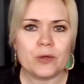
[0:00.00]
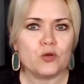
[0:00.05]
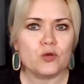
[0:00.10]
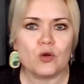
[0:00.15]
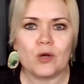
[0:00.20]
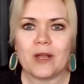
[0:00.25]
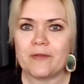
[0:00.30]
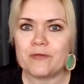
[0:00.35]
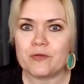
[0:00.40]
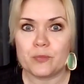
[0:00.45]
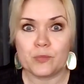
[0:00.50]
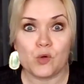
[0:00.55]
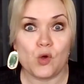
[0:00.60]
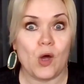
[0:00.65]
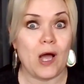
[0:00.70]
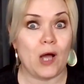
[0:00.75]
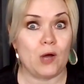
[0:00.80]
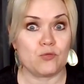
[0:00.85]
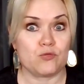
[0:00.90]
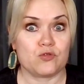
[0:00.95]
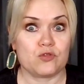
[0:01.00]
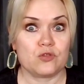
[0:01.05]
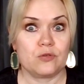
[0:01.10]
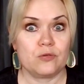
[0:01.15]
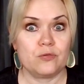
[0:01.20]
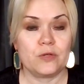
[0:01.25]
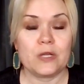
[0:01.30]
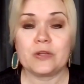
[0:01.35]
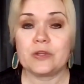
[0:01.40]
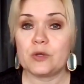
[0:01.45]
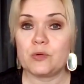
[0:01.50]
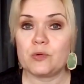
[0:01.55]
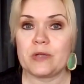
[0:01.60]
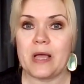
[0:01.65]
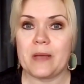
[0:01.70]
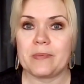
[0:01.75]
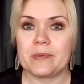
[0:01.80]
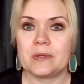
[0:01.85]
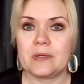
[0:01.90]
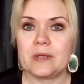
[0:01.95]
when you left from your house. Nothing will
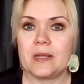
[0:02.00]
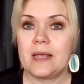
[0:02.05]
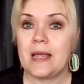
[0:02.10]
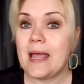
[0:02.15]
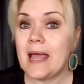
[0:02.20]
happen.